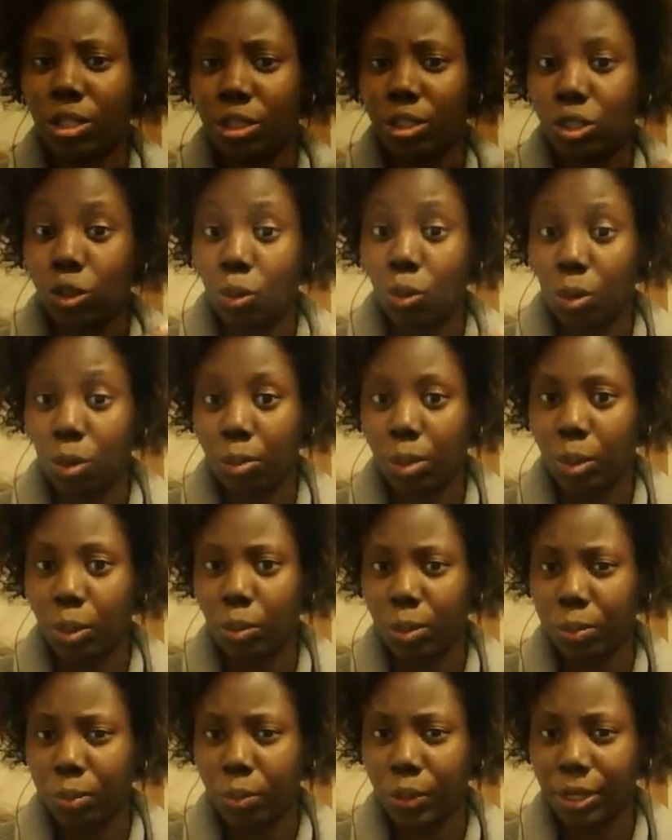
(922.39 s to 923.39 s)
This is Cormo
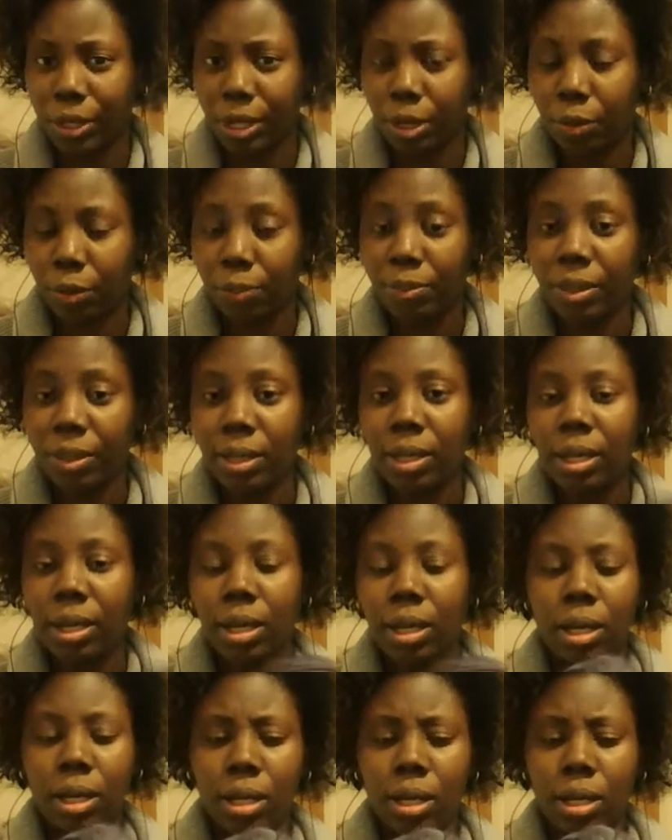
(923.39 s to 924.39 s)
1.0,
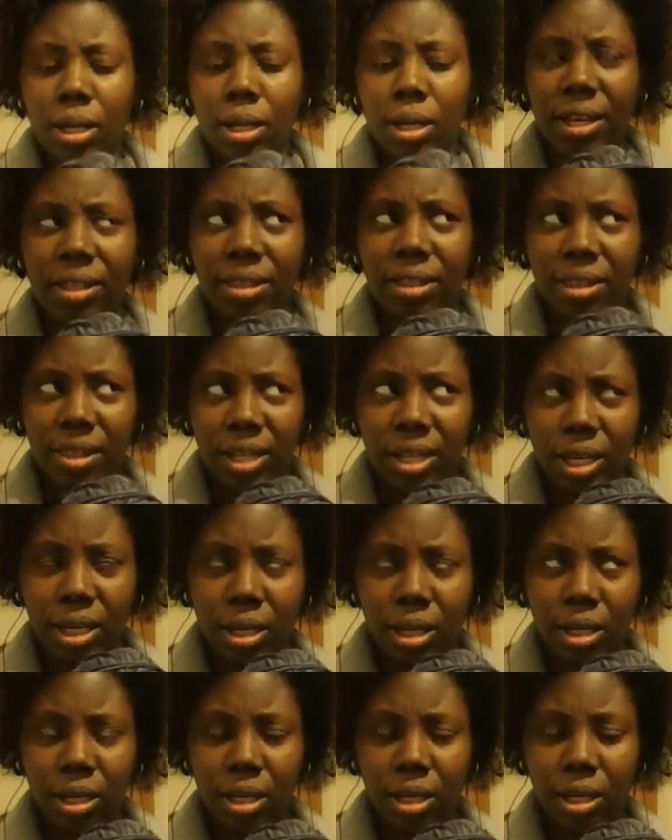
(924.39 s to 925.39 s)
I
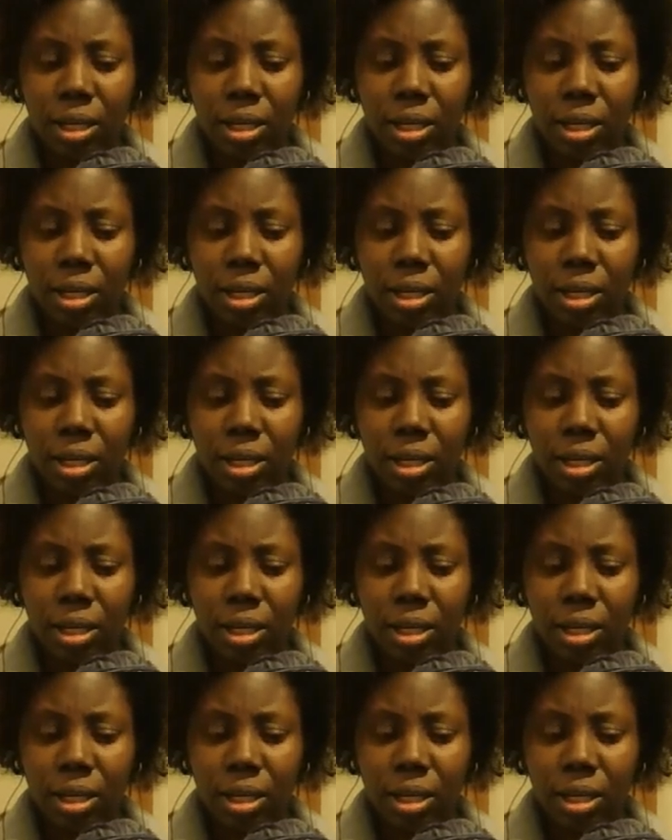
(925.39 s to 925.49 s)
think.